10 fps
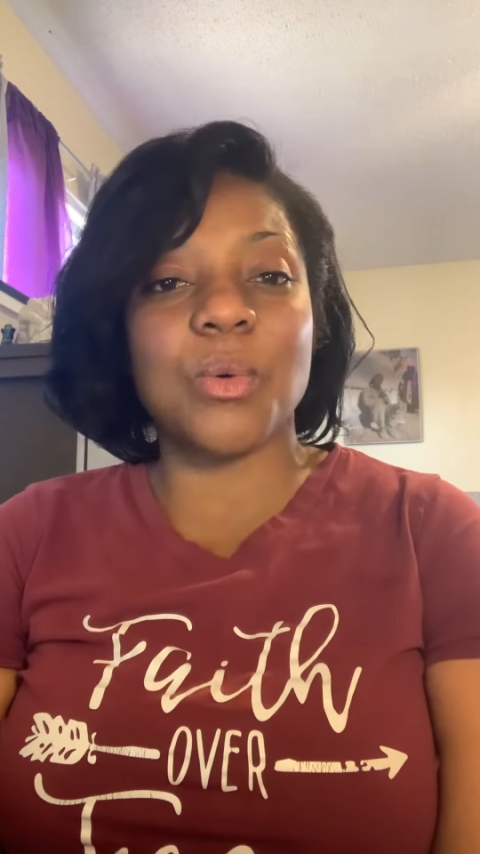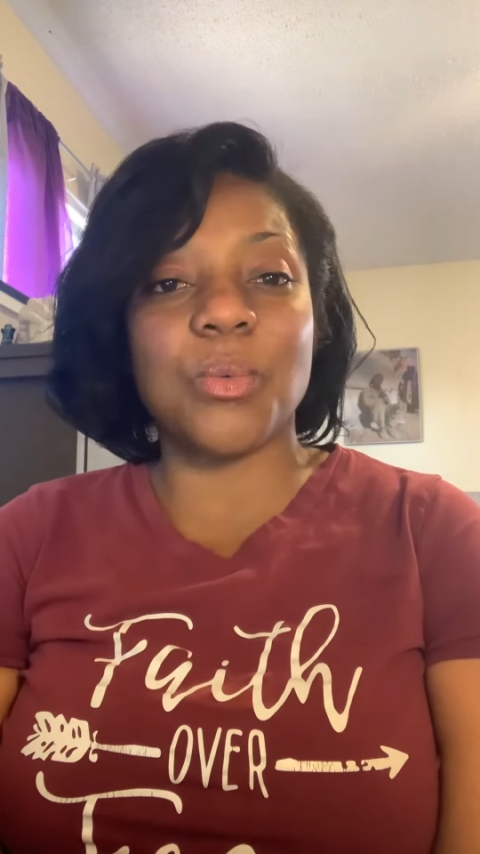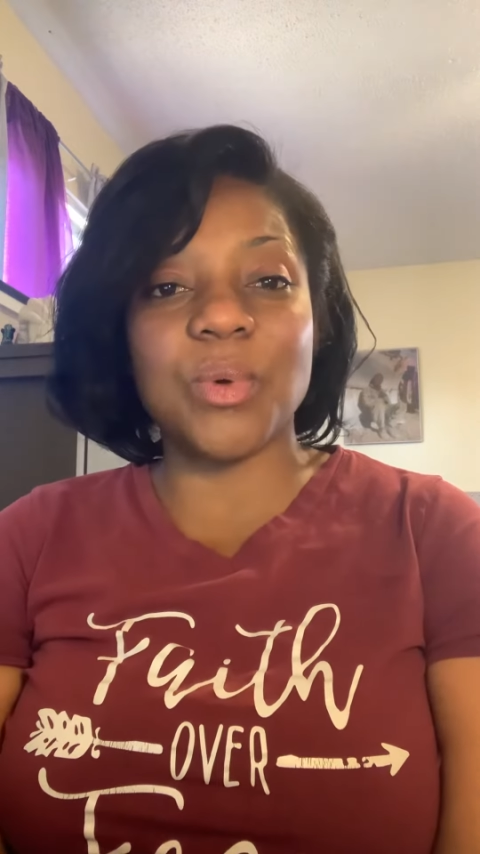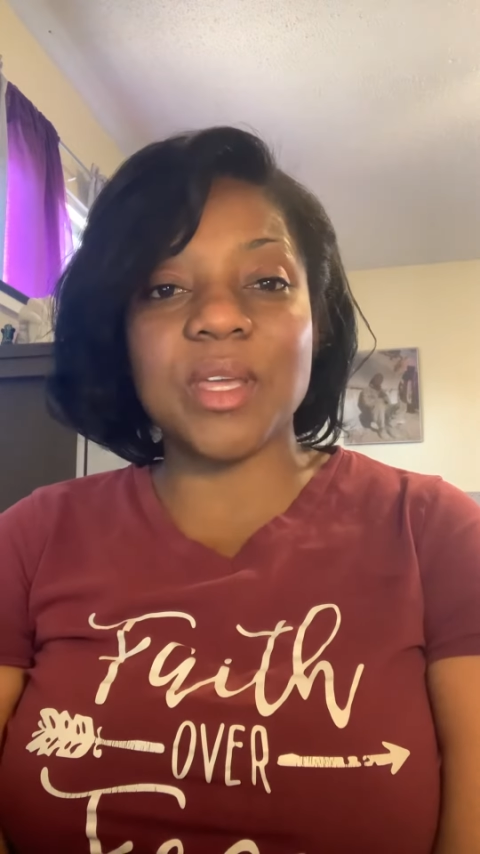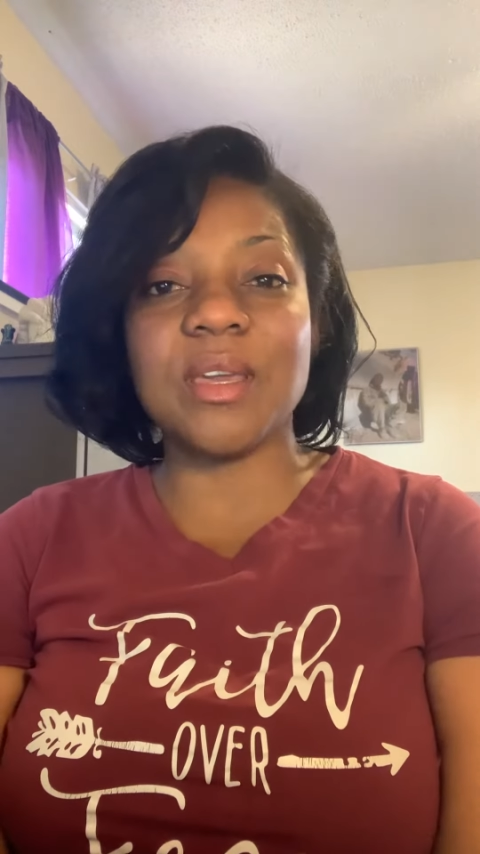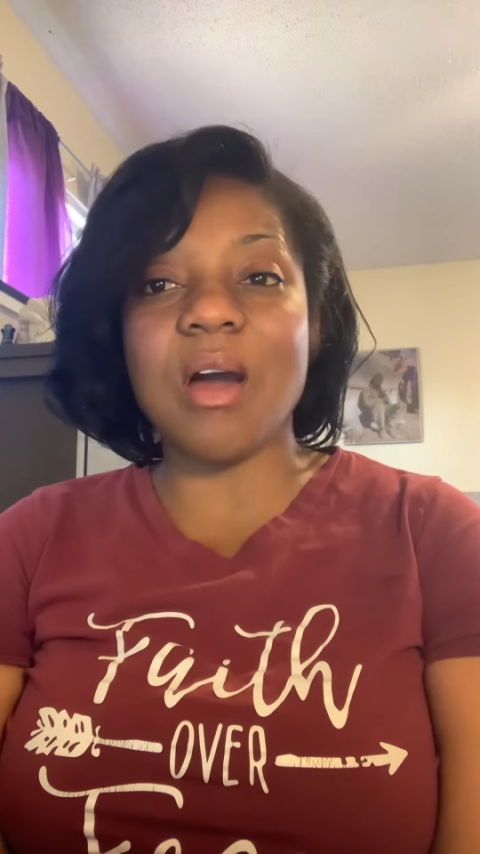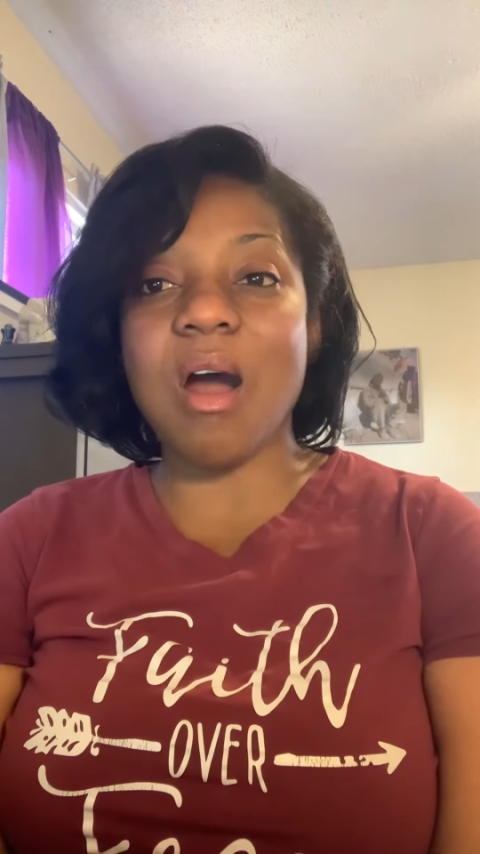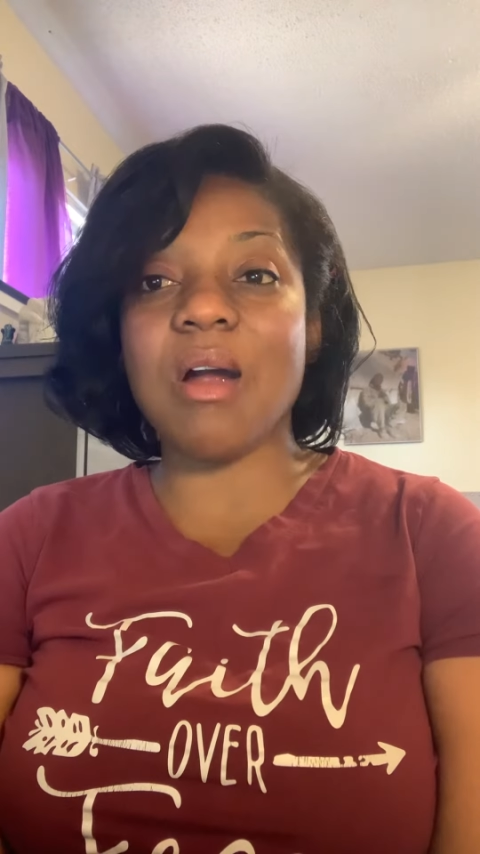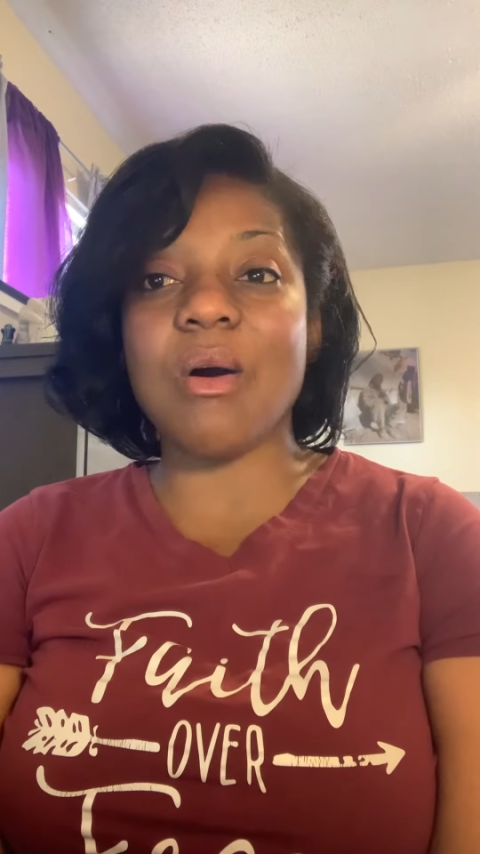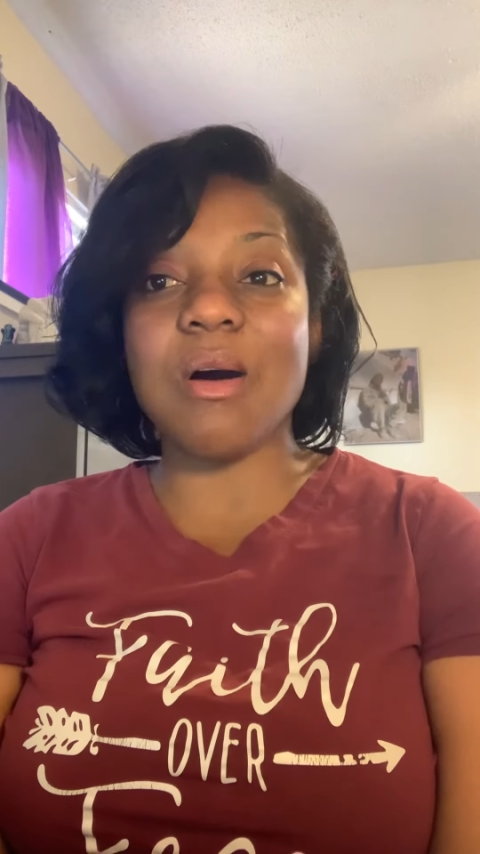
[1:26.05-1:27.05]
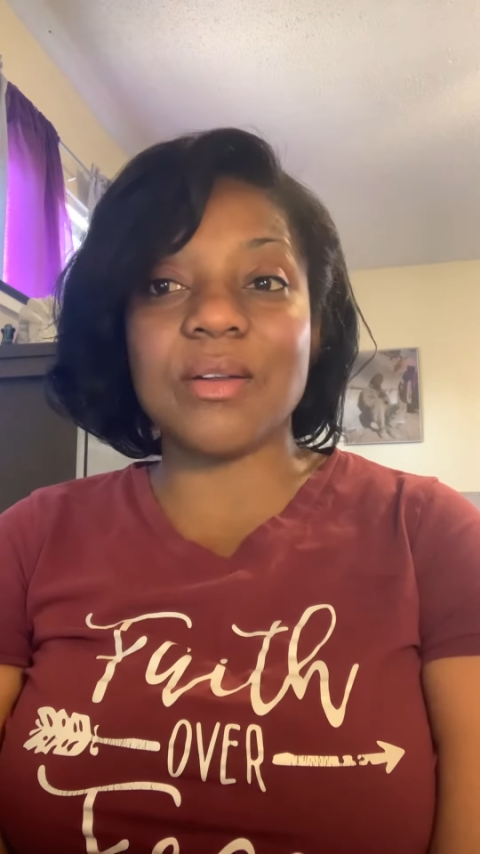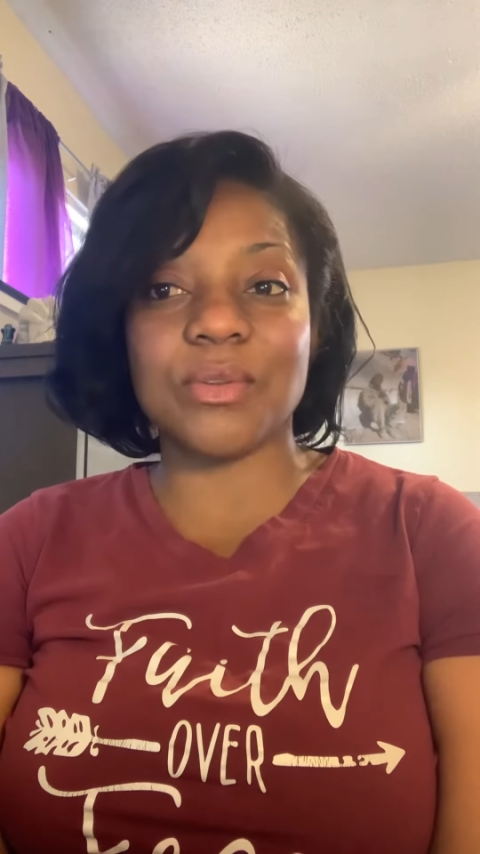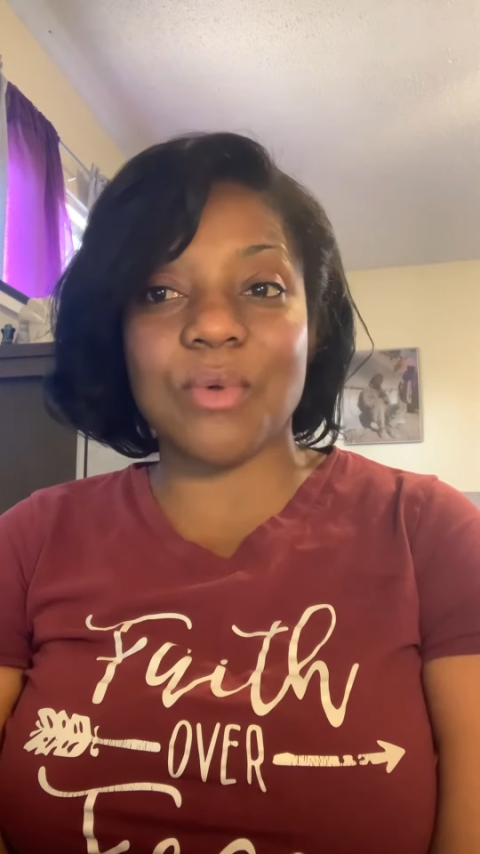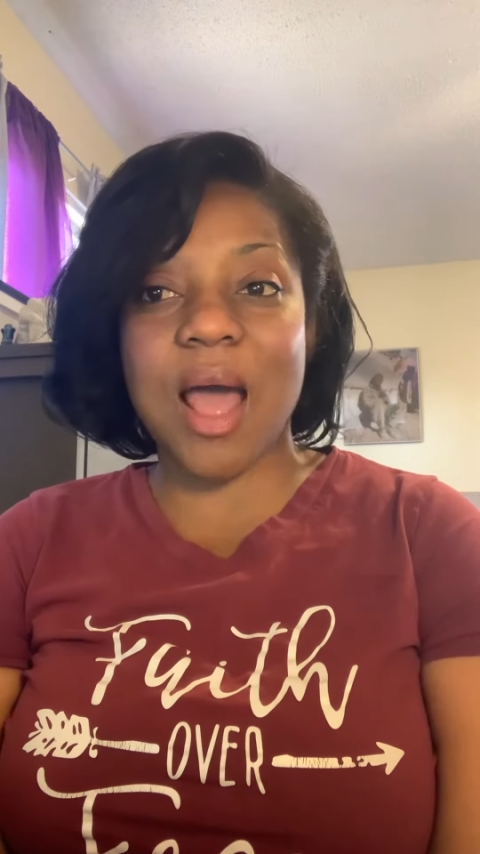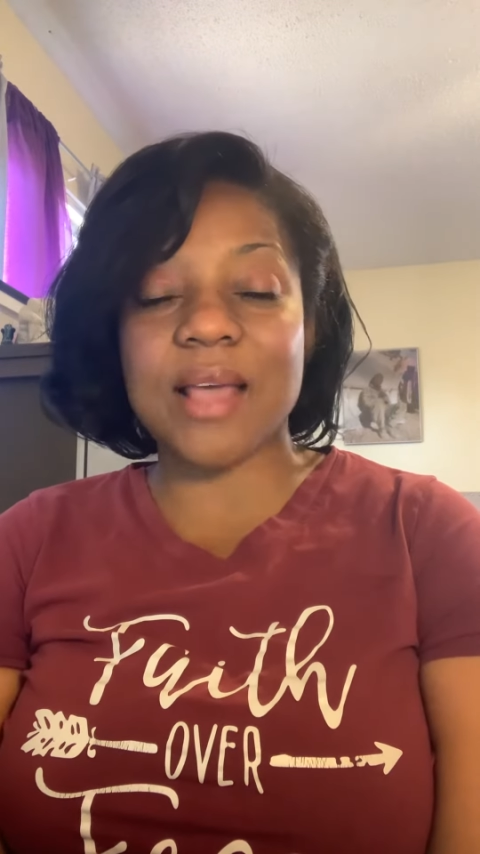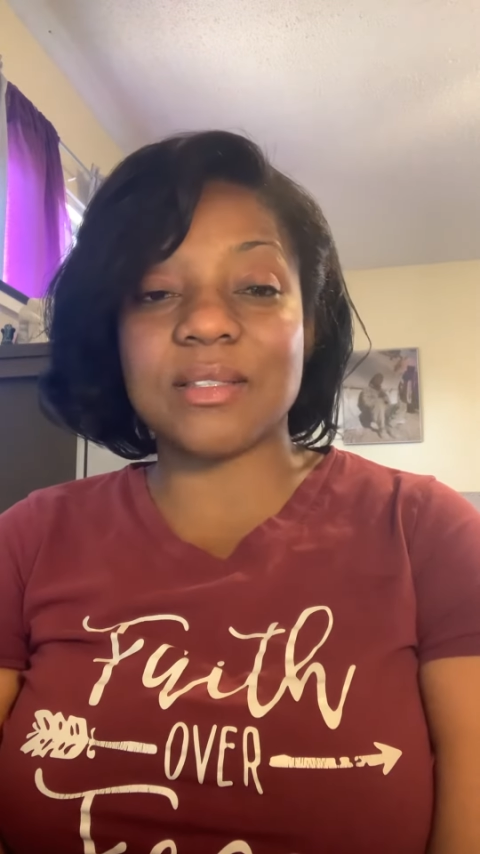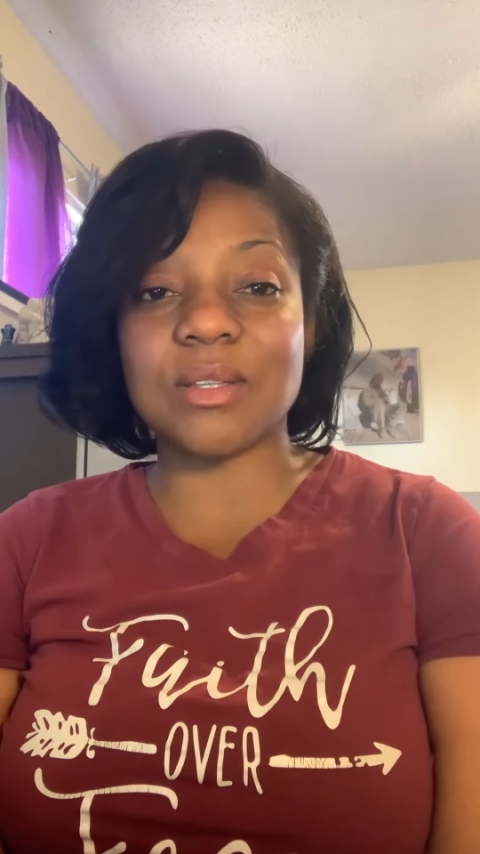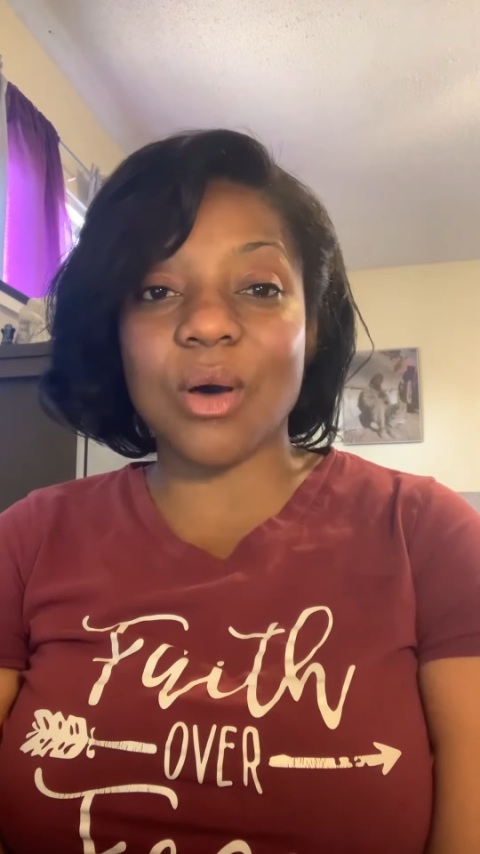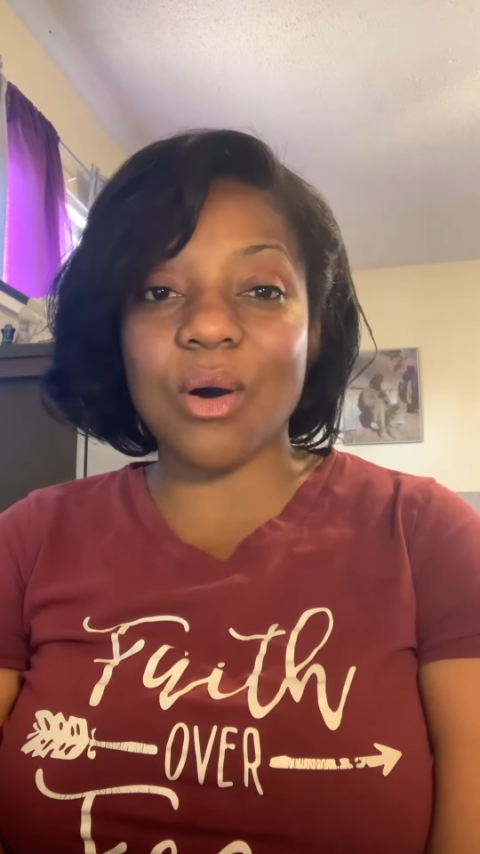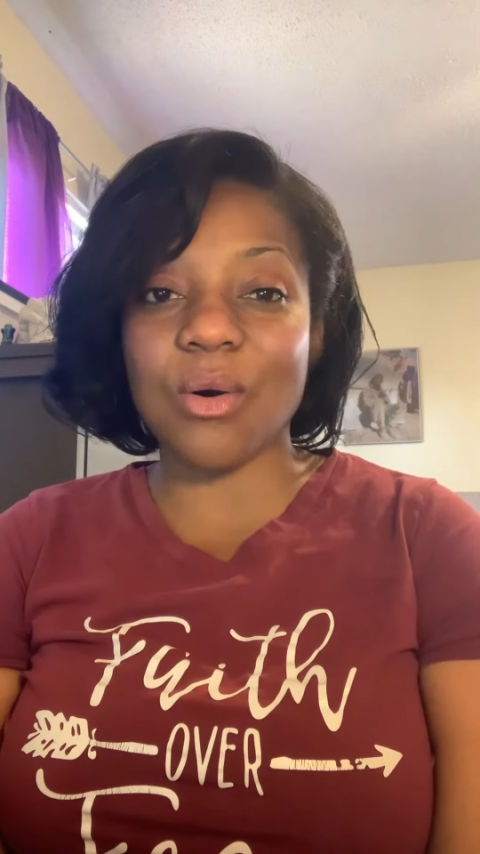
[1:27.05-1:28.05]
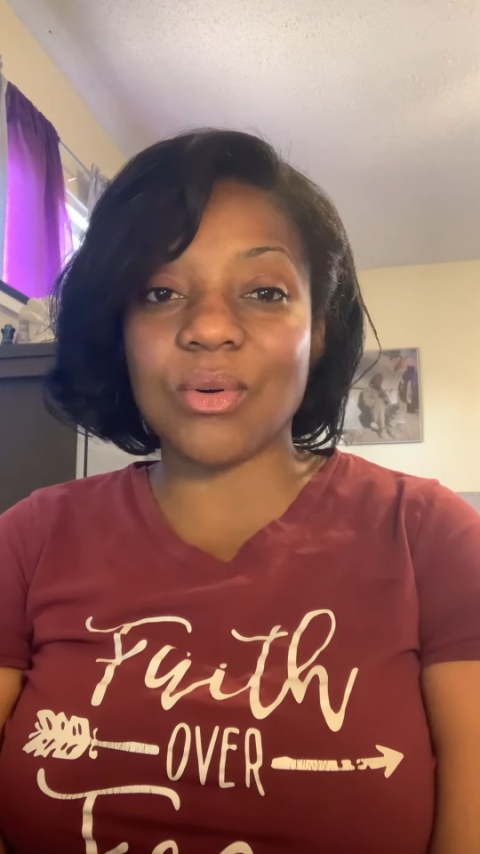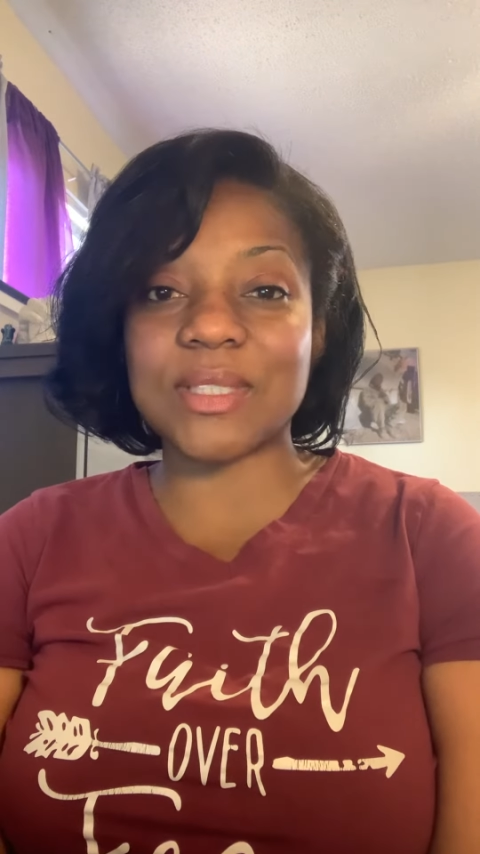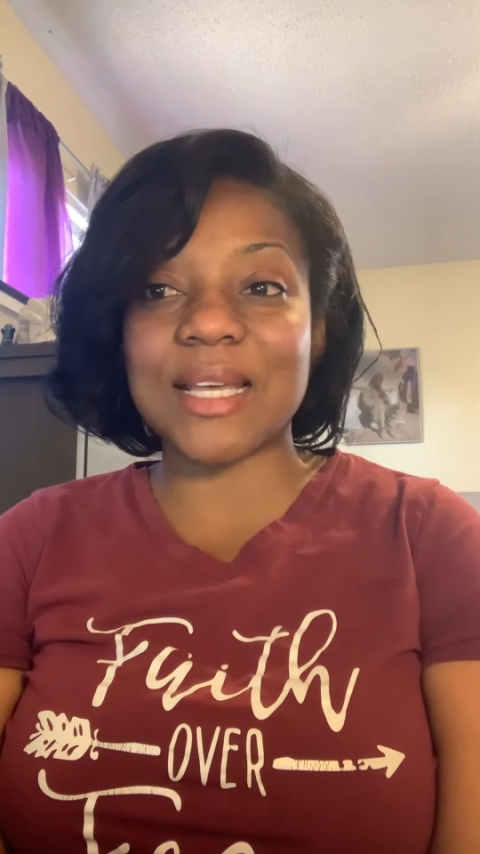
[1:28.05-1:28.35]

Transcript: We are authorized to hold